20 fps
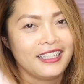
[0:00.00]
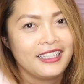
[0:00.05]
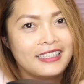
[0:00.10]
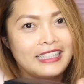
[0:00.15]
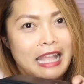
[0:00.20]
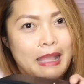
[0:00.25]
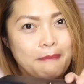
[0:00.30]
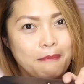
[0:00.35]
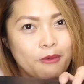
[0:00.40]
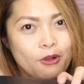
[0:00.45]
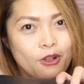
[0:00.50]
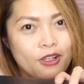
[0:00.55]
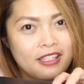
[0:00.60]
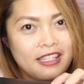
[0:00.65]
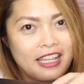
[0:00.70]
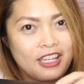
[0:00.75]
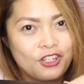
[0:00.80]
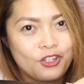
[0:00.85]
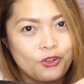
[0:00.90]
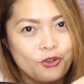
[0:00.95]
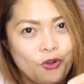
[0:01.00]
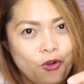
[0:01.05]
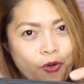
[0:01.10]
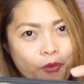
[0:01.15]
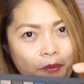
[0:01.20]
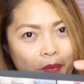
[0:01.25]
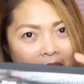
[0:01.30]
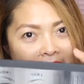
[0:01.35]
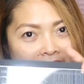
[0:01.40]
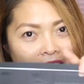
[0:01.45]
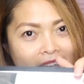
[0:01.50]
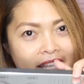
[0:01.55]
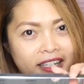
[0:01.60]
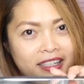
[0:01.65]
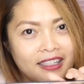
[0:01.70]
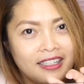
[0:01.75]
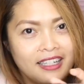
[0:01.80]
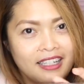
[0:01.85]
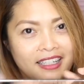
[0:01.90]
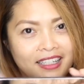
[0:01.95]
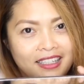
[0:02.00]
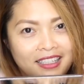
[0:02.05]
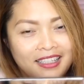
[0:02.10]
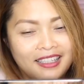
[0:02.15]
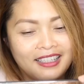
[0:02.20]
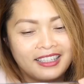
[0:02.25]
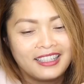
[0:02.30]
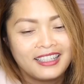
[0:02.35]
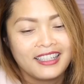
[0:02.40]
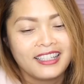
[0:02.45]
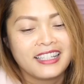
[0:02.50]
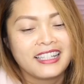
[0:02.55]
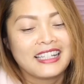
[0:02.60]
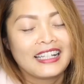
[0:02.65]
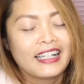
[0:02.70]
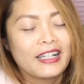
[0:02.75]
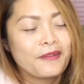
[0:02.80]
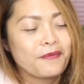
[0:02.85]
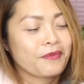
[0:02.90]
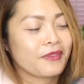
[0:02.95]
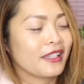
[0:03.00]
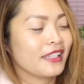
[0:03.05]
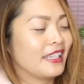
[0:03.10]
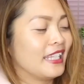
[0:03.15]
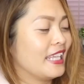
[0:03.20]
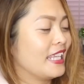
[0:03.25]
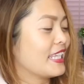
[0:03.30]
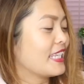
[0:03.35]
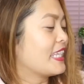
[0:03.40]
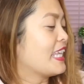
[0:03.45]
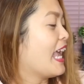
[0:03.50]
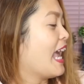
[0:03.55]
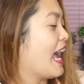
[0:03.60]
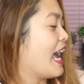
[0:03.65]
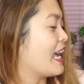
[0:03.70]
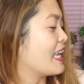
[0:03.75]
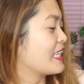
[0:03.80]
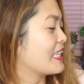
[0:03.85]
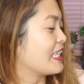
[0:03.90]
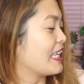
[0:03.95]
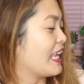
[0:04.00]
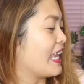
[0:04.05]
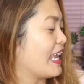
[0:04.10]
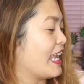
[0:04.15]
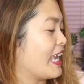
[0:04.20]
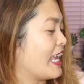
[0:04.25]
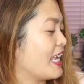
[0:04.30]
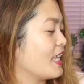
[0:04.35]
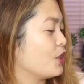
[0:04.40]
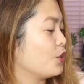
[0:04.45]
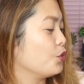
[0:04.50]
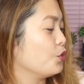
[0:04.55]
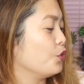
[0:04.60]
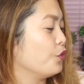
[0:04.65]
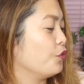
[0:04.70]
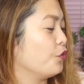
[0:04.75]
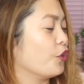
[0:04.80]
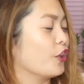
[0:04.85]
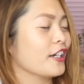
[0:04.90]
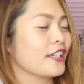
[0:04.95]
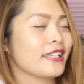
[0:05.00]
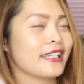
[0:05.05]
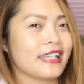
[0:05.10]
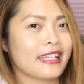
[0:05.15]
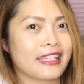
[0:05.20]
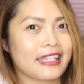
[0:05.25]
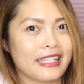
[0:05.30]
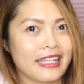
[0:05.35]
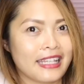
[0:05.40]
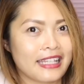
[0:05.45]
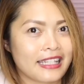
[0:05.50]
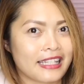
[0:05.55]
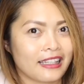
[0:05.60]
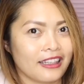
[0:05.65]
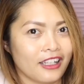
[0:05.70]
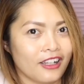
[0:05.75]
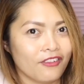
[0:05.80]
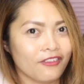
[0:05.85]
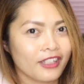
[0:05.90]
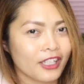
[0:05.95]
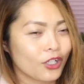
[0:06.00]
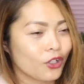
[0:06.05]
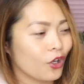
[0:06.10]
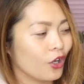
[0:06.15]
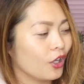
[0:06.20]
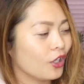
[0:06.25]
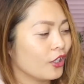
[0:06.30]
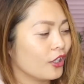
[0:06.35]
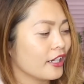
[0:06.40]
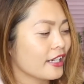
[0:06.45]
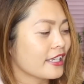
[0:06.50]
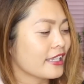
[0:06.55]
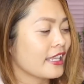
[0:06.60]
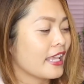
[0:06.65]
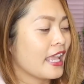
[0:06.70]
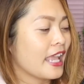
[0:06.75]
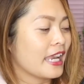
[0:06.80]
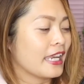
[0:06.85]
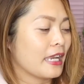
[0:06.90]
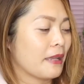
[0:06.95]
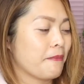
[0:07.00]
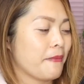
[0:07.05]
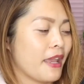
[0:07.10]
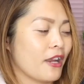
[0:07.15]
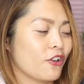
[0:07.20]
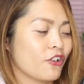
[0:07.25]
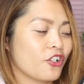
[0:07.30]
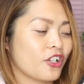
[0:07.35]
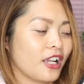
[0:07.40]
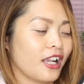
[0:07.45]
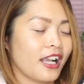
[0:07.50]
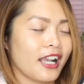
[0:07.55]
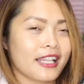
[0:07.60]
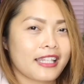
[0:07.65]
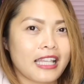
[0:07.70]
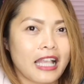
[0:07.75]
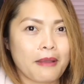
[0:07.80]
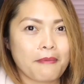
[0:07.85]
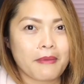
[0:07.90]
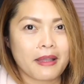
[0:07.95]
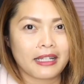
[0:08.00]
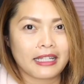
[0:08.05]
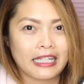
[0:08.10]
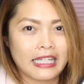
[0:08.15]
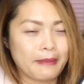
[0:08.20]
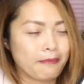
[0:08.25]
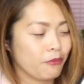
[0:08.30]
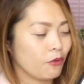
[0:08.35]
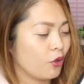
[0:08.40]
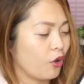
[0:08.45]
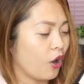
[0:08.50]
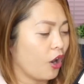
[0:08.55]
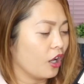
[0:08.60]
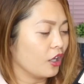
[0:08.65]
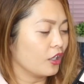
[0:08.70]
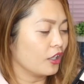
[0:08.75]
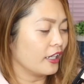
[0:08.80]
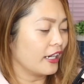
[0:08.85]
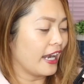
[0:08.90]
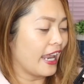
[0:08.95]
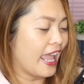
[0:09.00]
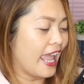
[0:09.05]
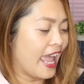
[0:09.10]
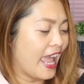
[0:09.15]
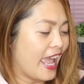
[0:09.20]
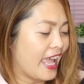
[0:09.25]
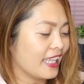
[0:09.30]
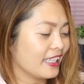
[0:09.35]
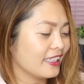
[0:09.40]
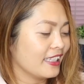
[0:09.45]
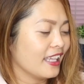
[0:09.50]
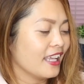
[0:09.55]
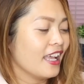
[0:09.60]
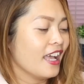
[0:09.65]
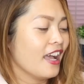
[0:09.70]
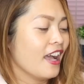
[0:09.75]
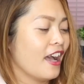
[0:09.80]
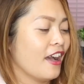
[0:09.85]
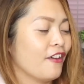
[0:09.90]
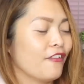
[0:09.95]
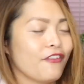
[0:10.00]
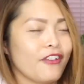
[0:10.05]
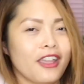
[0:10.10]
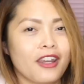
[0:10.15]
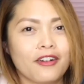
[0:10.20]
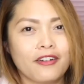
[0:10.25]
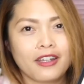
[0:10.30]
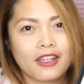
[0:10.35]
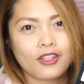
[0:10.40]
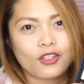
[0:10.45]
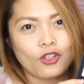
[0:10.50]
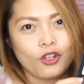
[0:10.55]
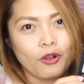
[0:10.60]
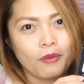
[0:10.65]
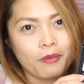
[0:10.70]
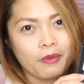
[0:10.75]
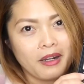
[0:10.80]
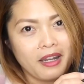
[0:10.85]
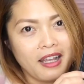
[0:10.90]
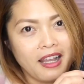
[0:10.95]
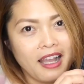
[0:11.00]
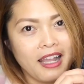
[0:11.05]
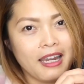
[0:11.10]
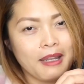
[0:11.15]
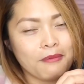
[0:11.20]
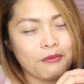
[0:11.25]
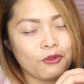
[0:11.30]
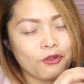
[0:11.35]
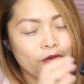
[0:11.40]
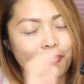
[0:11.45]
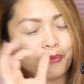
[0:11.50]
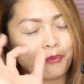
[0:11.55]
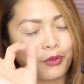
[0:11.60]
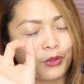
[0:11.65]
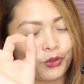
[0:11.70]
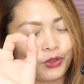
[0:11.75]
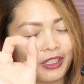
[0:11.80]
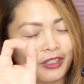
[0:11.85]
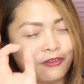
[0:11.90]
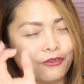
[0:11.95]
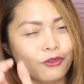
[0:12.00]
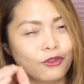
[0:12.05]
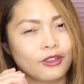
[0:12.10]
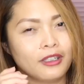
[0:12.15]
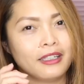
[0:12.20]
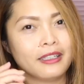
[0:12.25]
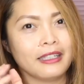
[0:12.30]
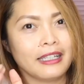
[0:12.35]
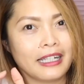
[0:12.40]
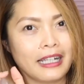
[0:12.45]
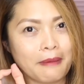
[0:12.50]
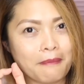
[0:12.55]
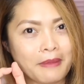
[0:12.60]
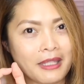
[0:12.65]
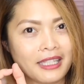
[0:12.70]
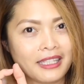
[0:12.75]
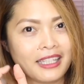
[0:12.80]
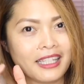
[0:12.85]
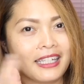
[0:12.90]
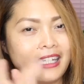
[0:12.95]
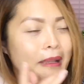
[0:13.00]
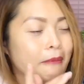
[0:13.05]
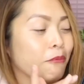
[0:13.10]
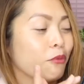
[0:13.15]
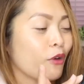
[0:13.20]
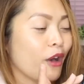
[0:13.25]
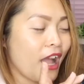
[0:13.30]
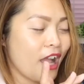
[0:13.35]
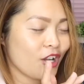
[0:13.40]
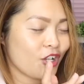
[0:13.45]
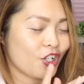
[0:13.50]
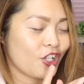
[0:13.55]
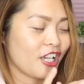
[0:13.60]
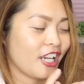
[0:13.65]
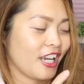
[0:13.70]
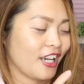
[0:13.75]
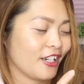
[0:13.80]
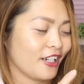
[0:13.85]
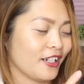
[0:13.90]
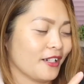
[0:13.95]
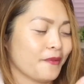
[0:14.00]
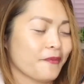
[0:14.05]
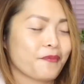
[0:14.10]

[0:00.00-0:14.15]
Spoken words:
Tapos, as you open, this has a 2466 lovely colors na meron siyang kasamang lip color and a very sobrang alam kong beautiful na gamitin na brush here.